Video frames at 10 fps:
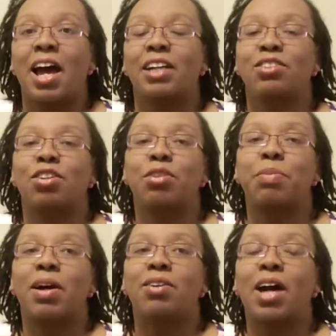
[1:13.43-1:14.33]
I talk
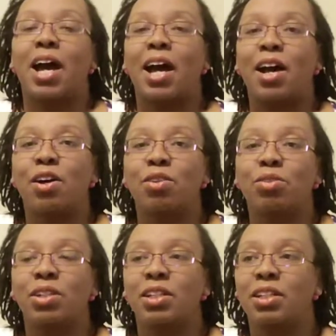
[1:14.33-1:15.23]
about
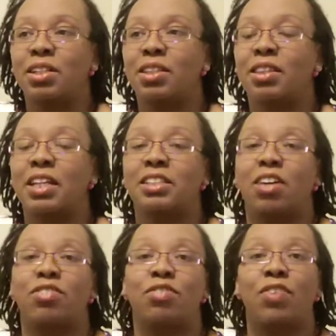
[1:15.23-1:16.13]
how things
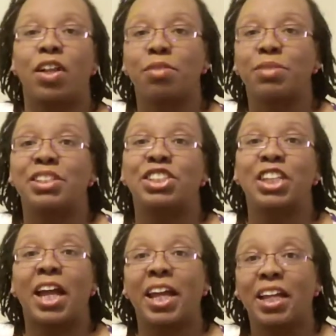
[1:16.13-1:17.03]
have developed and
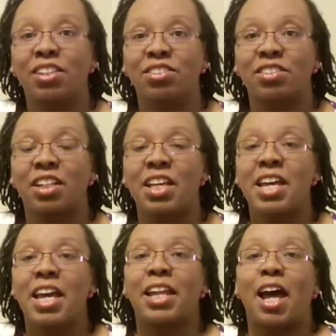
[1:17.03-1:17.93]
changed,
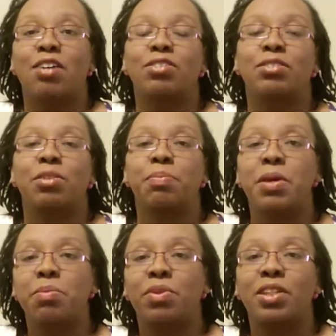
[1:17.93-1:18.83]
and how the
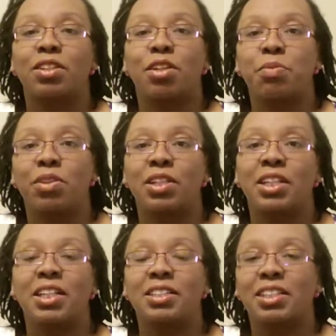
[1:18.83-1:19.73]
people in the community
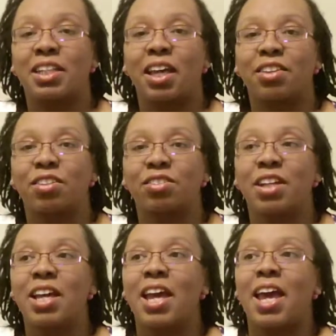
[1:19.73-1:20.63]
get together
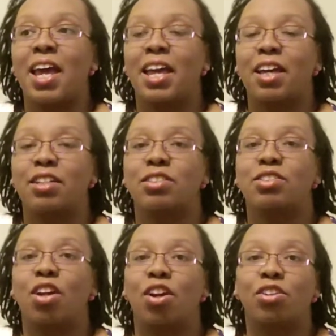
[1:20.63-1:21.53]
and
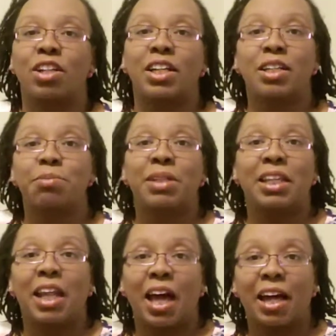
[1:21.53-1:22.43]
turn an empty
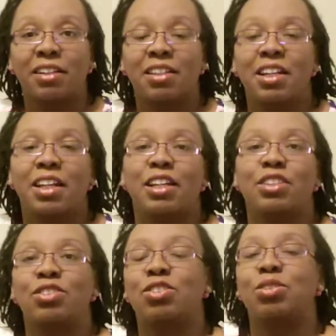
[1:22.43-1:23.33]
lot
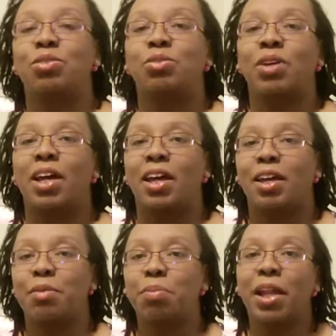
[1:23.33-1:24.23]
into
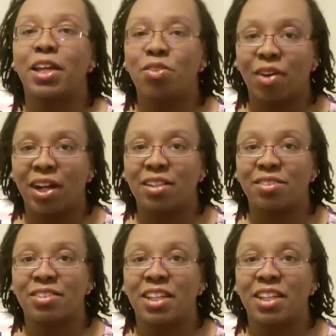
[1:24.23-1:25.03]
a playground.